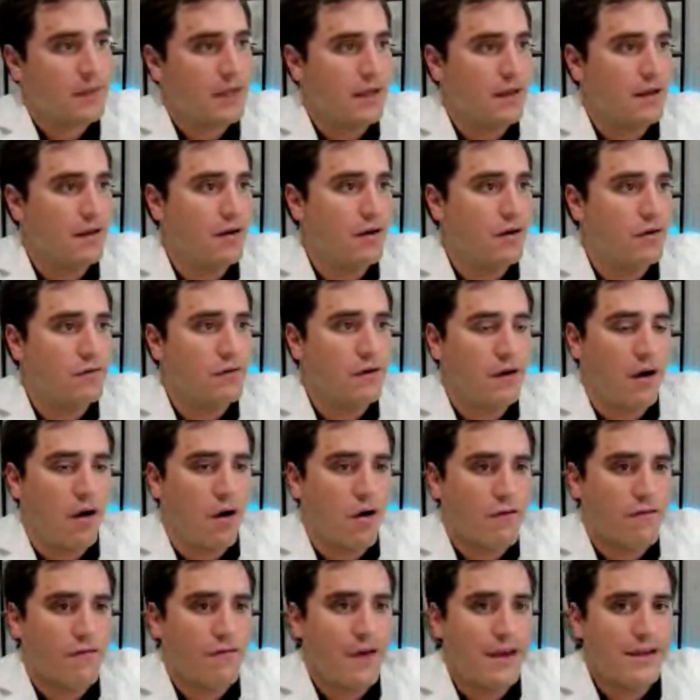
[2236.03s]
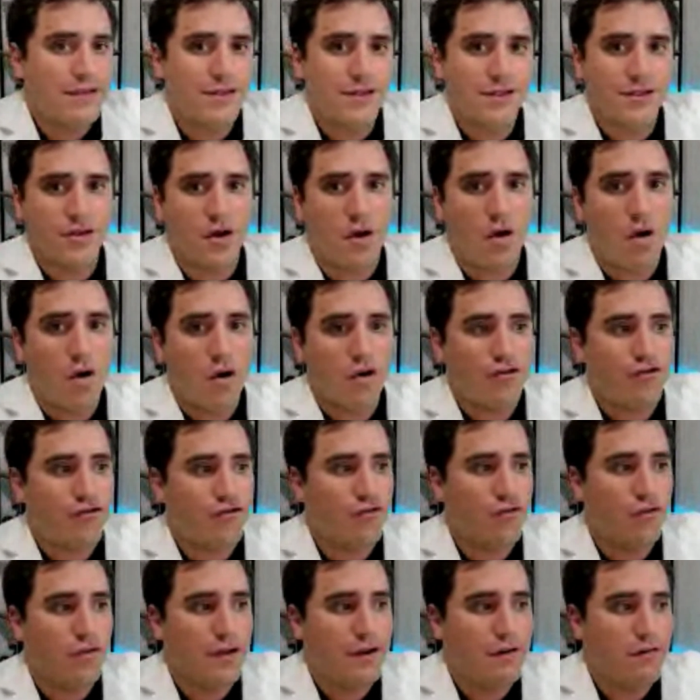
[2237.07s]
You know, our faces are
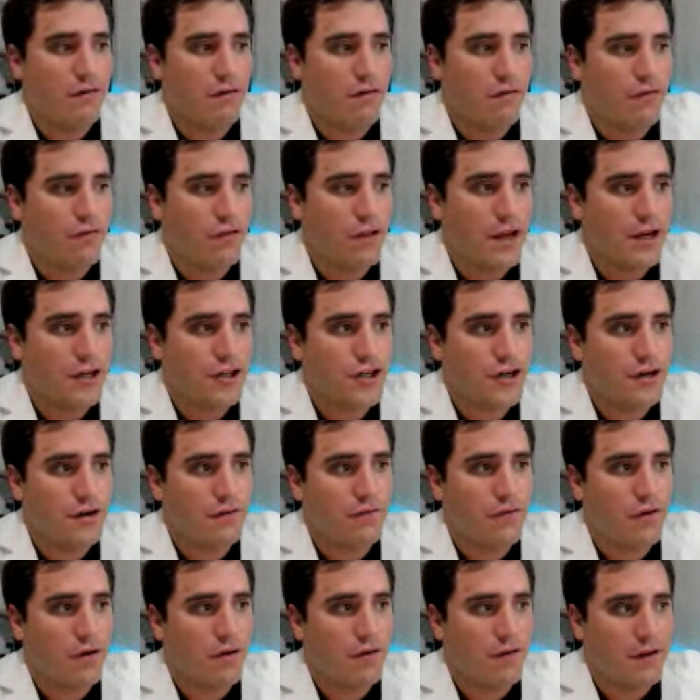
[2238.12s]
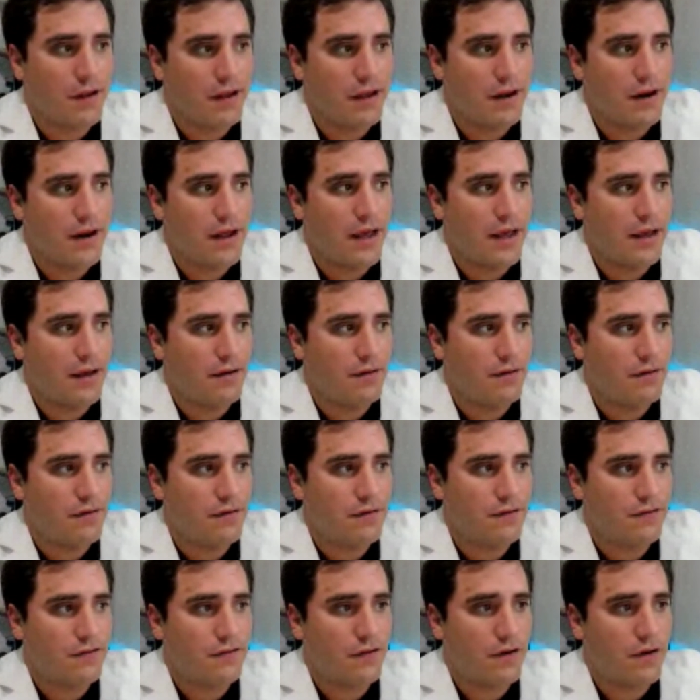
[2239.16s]
truly a reflection of our DNA.
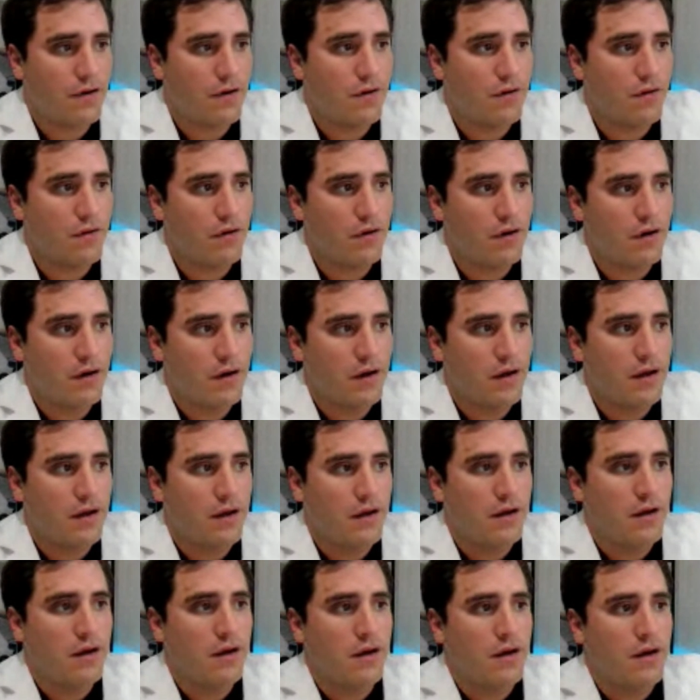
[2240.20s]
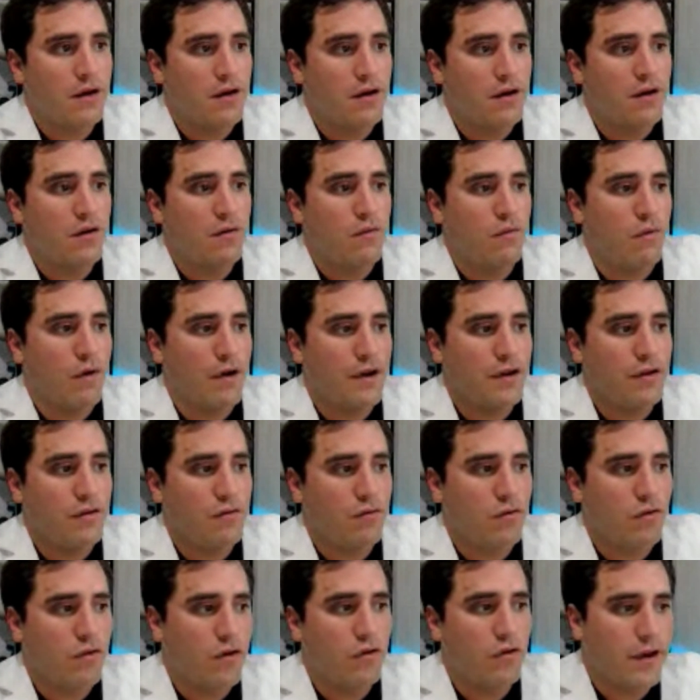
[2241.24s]
So when you
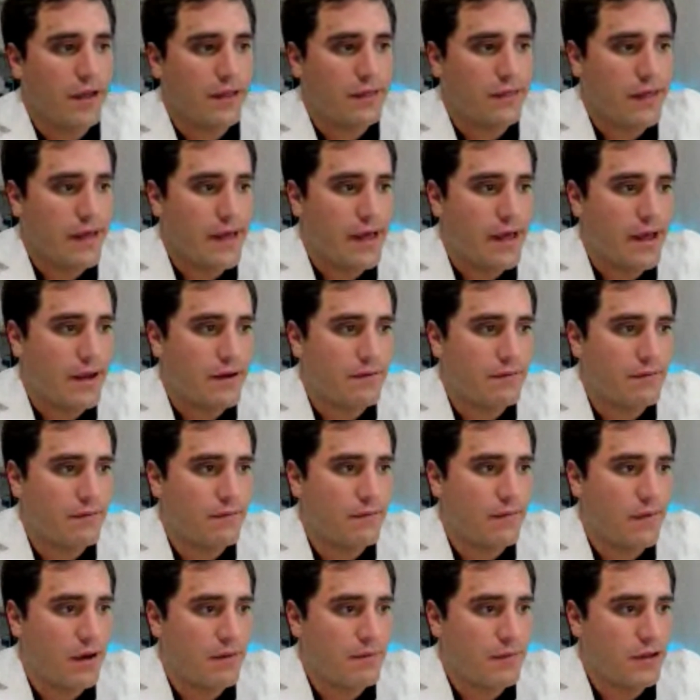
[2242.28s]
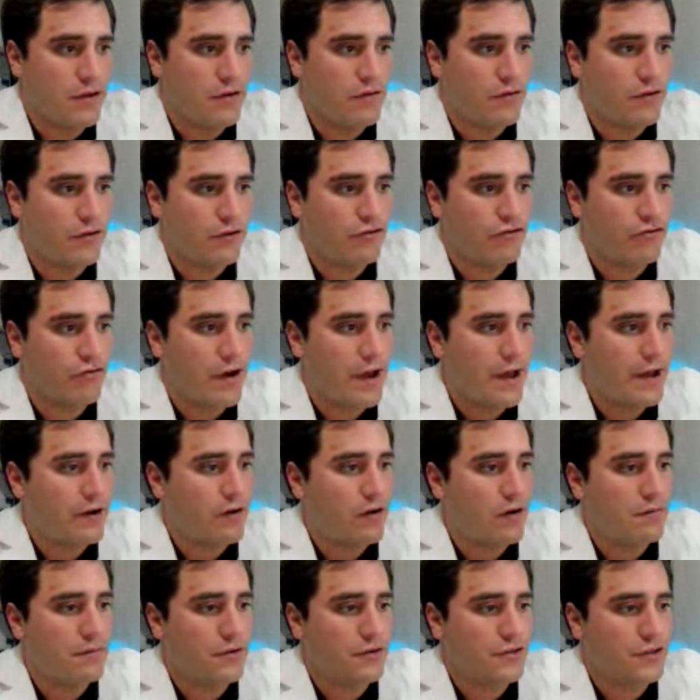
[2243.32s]
look at that, I mean, you could track
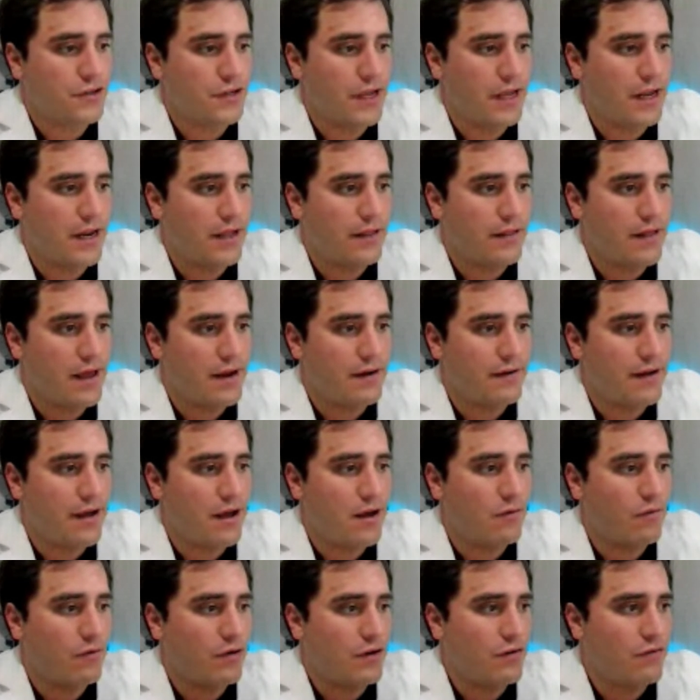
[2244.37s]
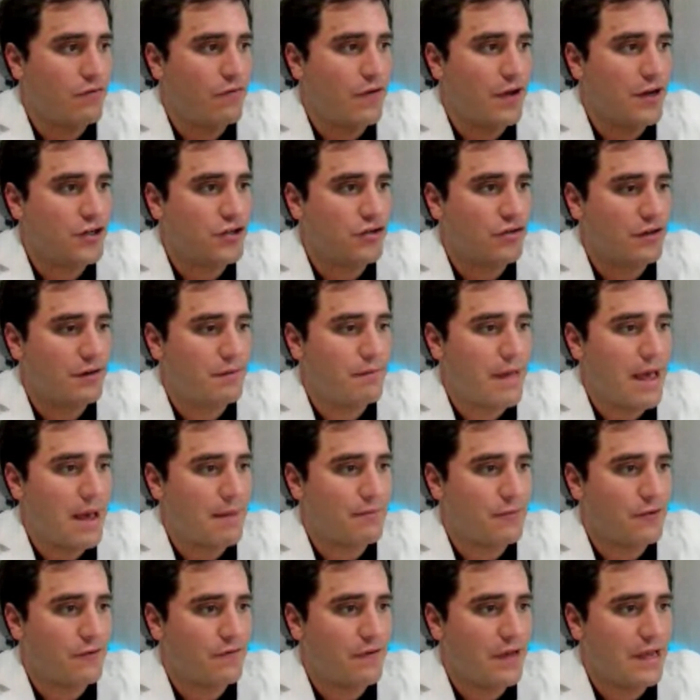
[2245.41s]
almost getting that down when you facially
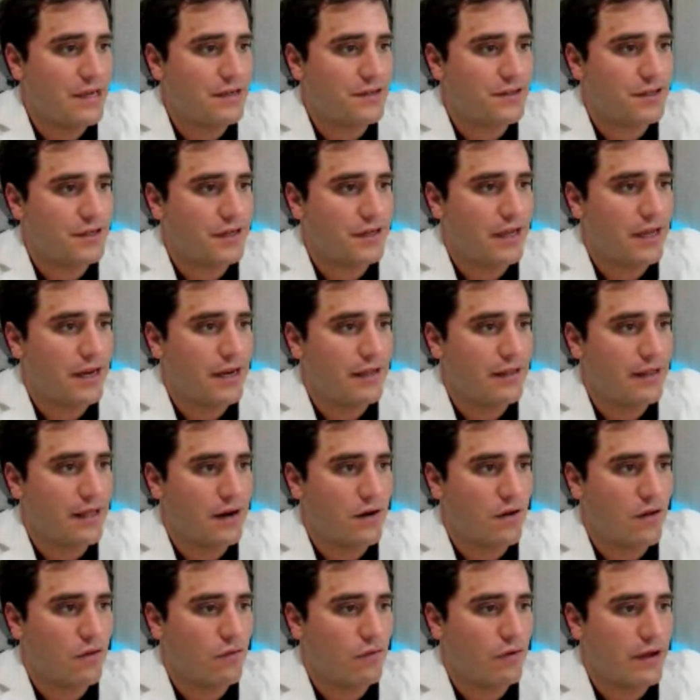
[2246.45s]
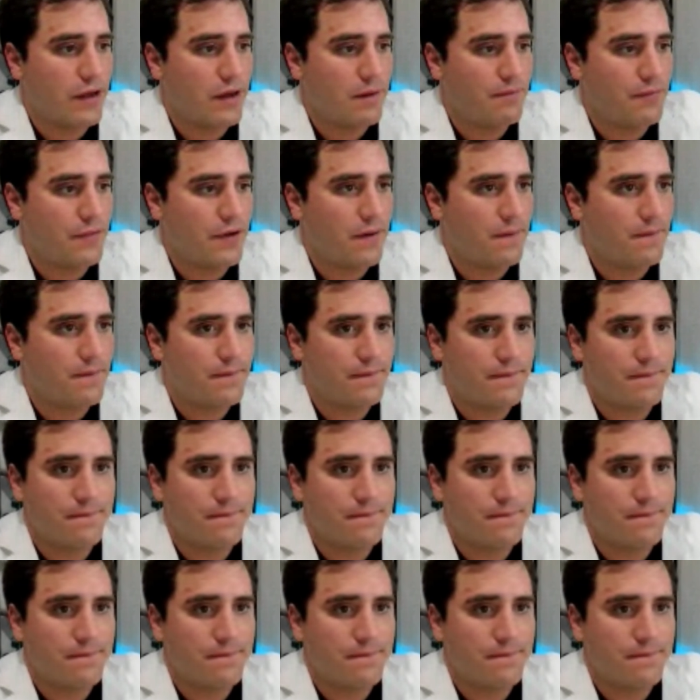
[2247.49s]
map the face and getting that all the way up there.